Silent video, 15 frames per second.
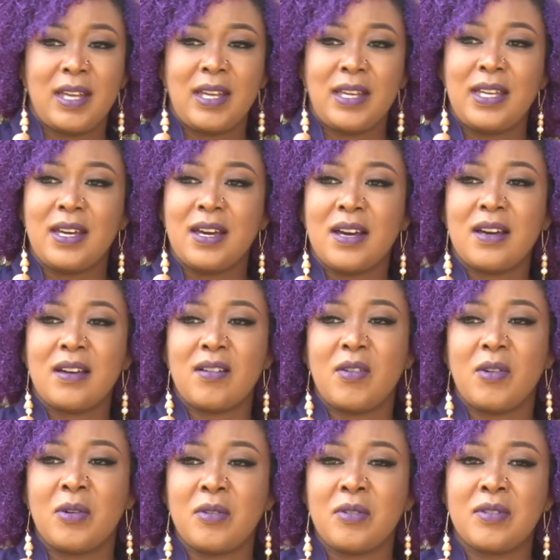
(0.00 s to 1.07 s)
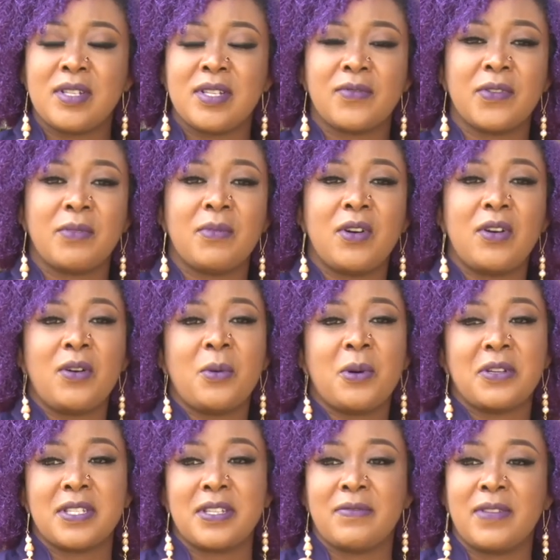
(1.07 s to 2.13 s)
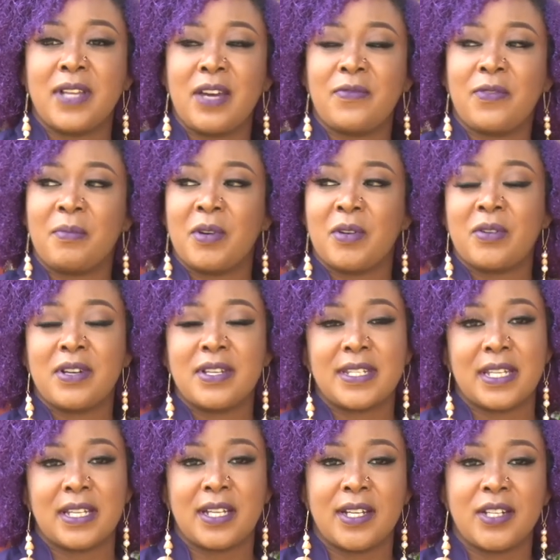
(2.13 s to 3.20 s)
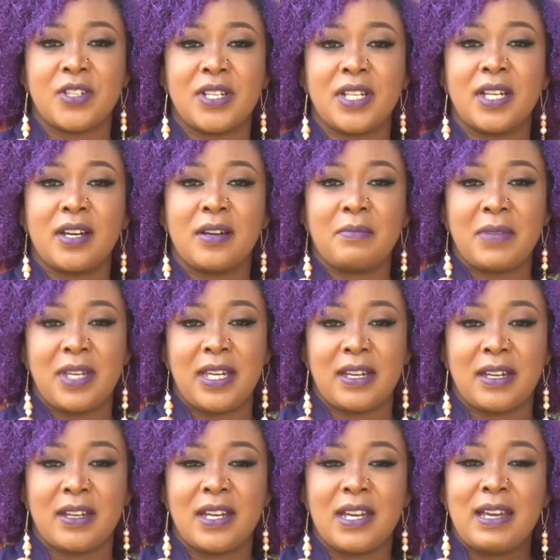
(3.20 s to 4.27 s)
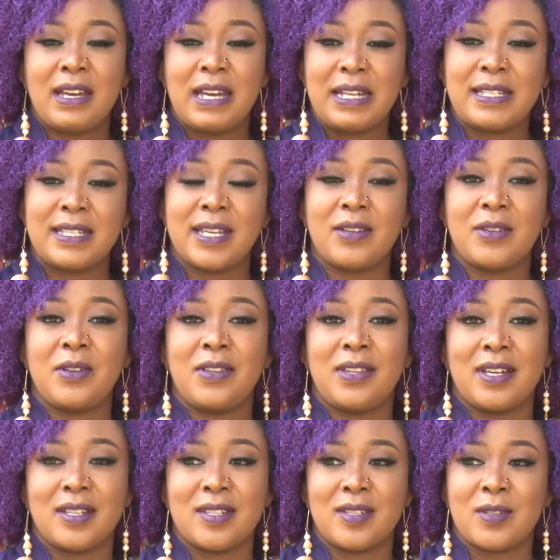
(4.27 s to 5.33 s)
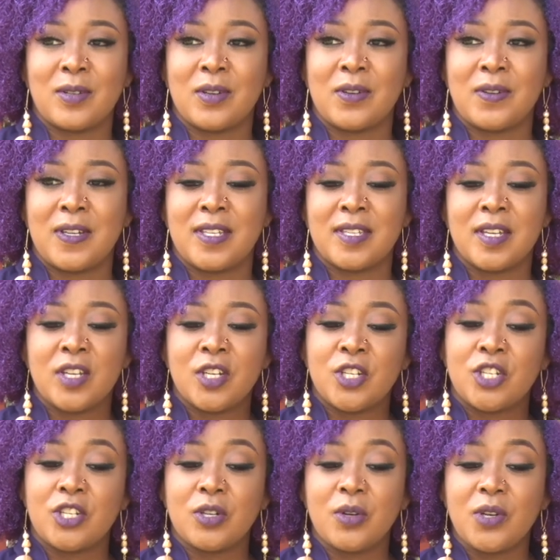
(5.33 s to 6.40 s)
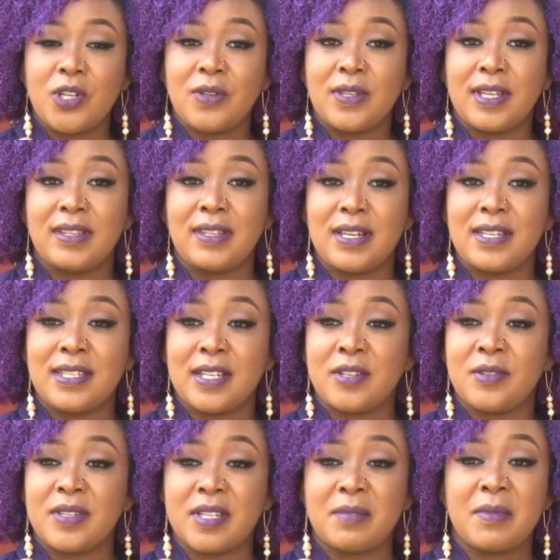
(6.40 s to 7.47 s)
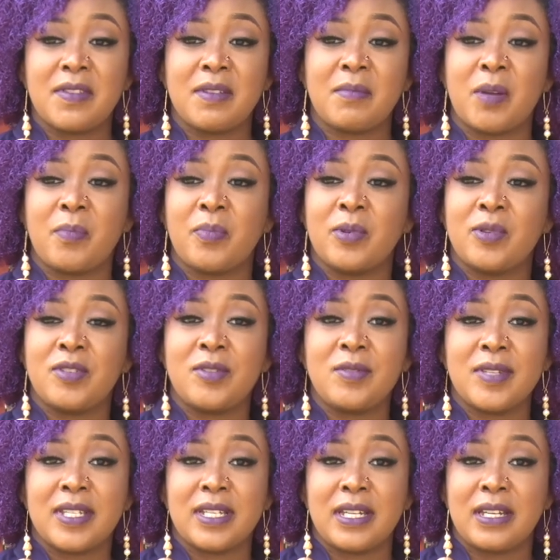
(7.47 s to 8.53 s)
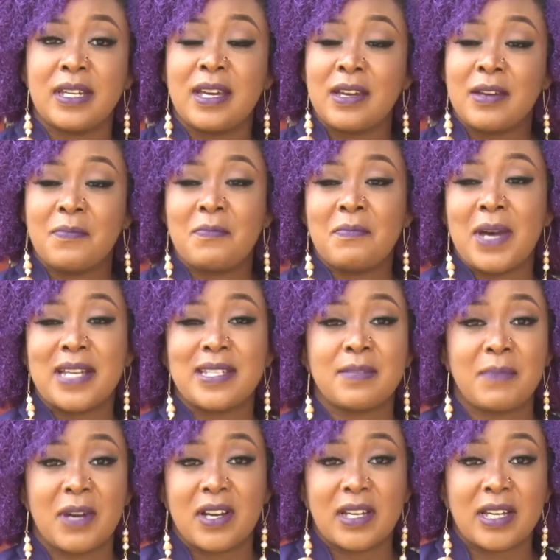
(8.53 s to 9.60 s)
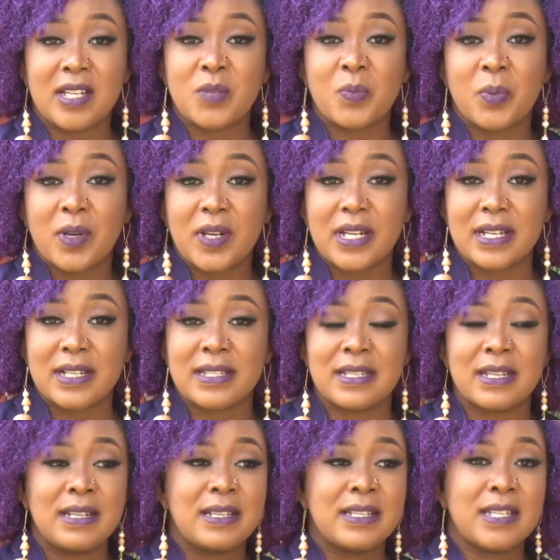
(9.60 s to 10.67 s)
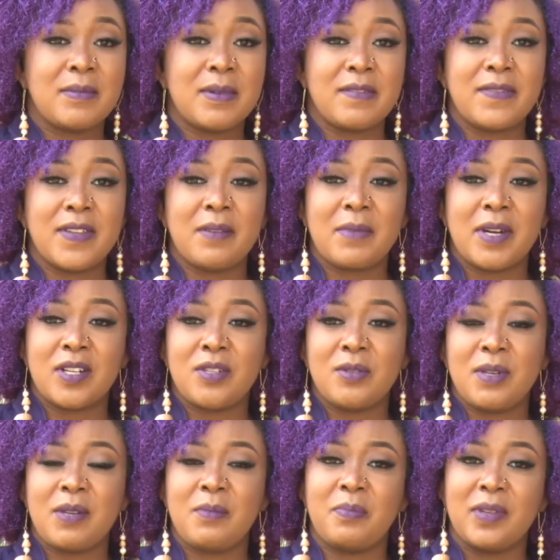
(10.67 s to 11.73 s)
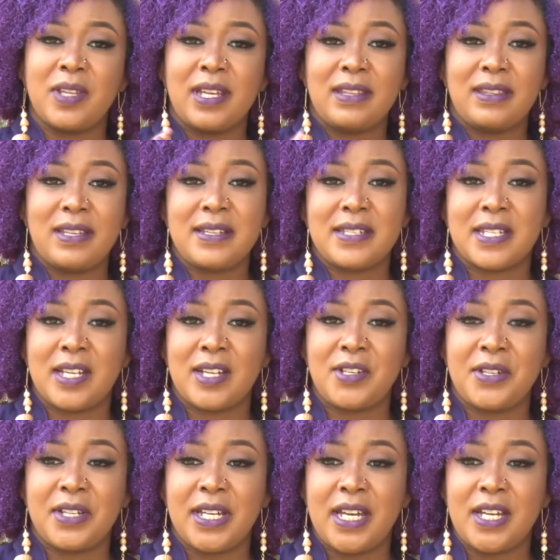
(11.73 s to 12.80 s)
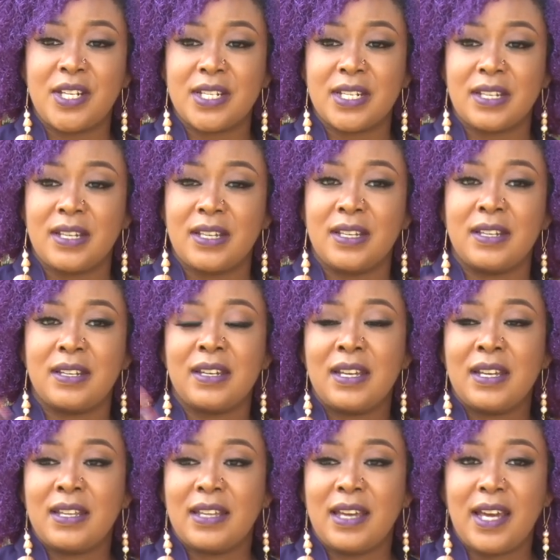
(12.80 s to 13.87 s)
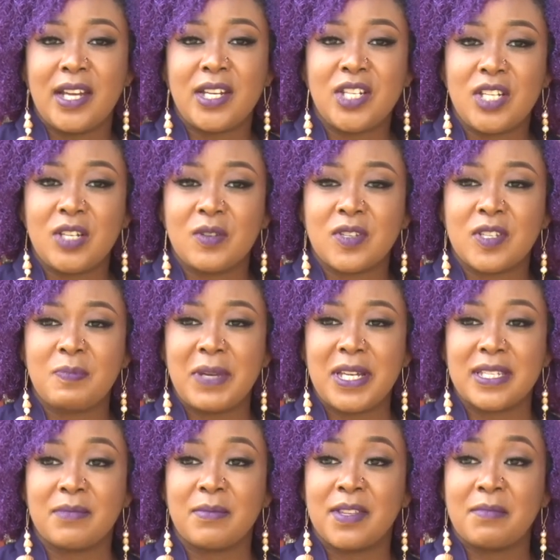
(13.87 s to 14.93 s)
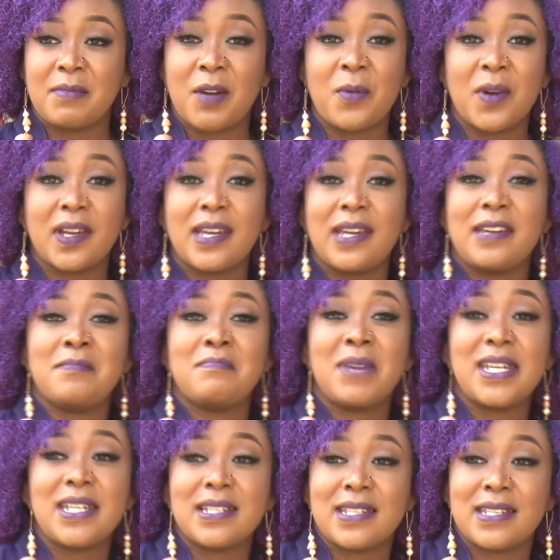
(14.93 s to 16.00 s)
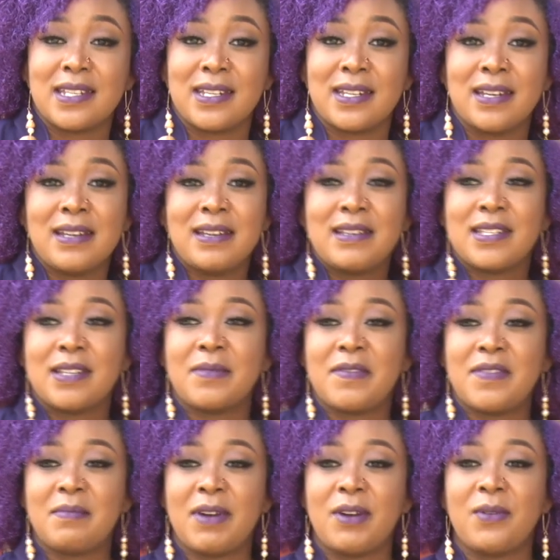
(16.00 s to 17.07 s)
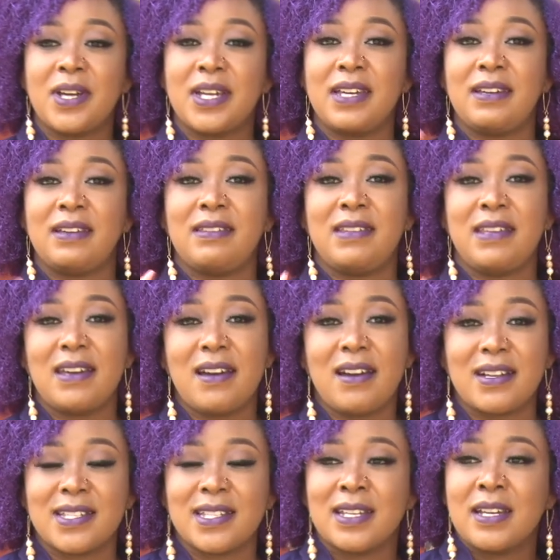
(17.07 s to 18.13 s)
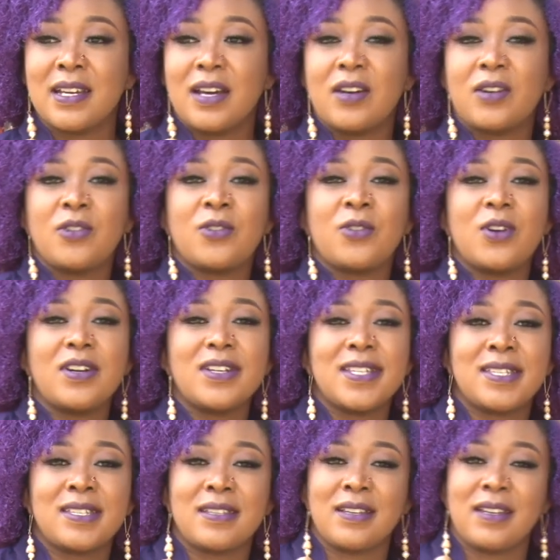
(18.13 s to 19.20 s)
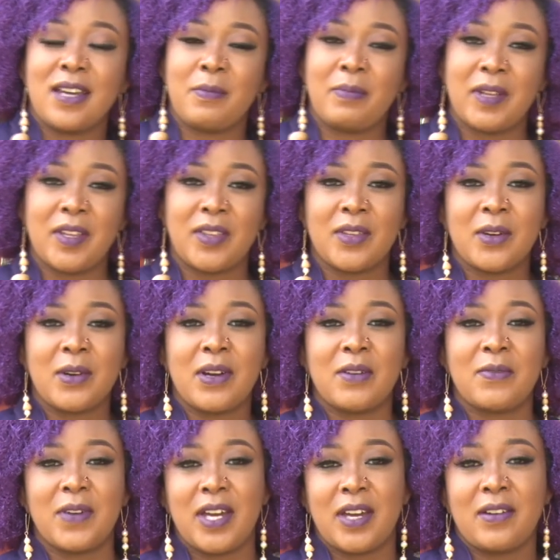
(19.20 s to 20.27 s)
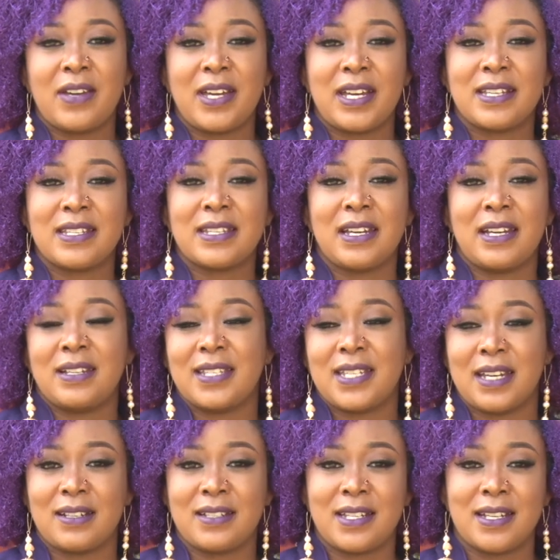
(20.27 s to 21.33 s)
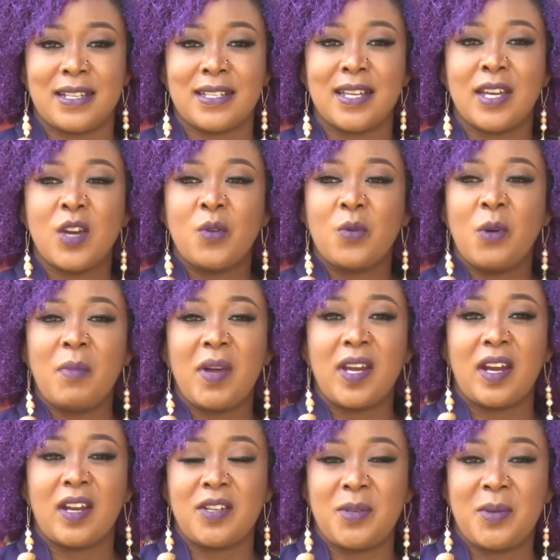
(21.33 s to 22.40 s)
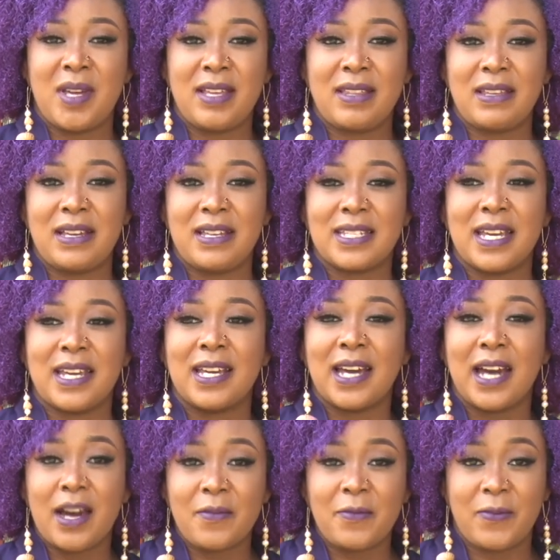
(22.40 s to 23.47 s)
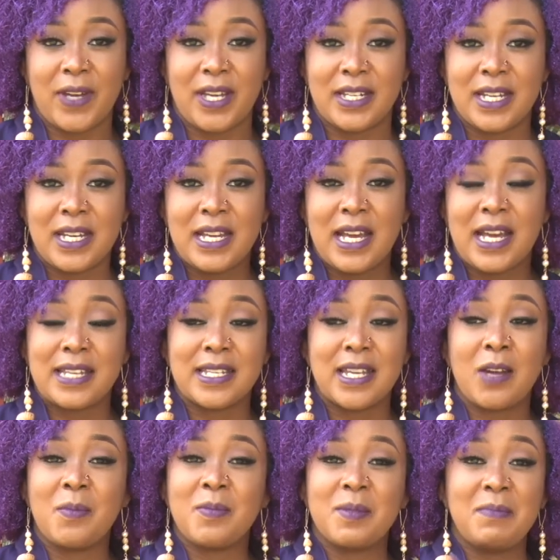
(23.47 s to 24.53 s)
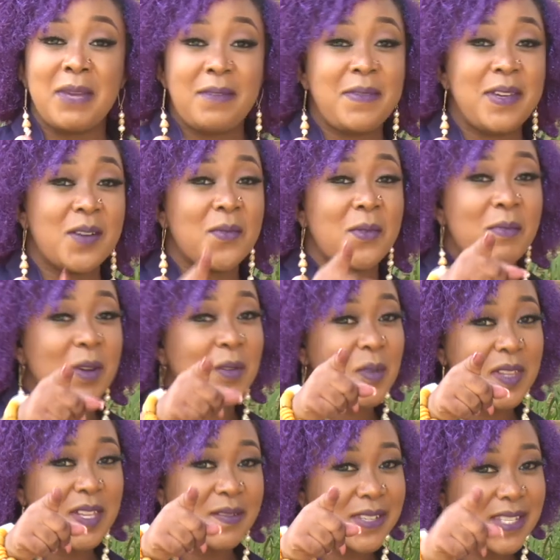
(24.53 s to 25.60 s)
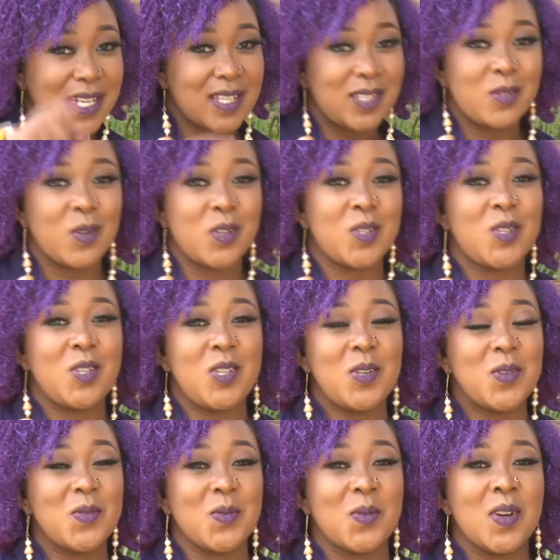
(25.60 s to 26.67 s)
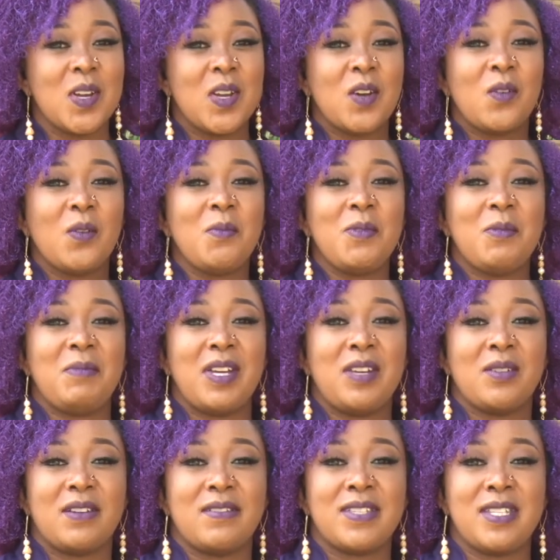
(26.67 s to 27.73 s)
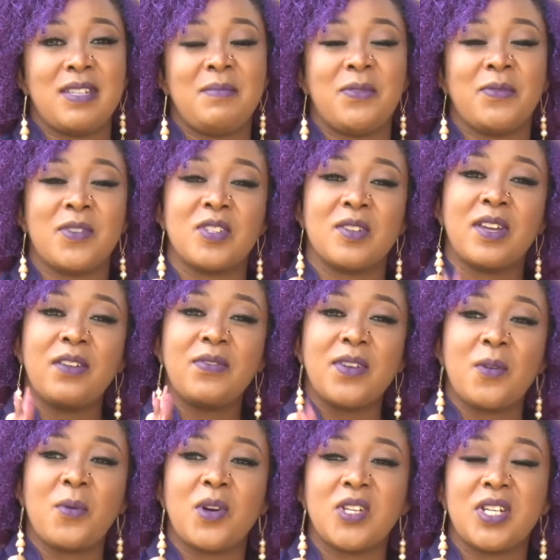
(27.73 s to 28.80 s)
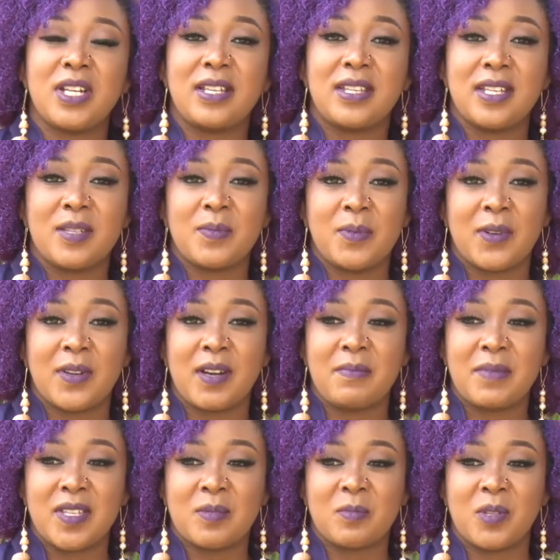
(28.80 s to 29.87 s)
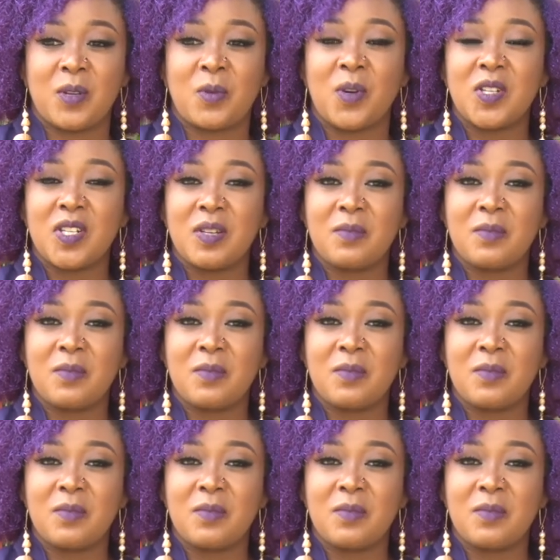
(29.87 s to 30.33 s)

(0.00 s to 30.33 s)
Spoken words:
young, old, from all walks of life, from across the country, come here and tell you their stories, show you the things they're doing. Some of them are producing mass market products. Some of them are doing brilliant things in education, in the NGO space. Some of them are working in medicine. Some of them are working in the arts. Across a plethora of areas and sectors, women are doing things. And CAMFED has helped maybe a woman who lives next door to you, whom you may not have seen before. So if you're watching this program this morning, watching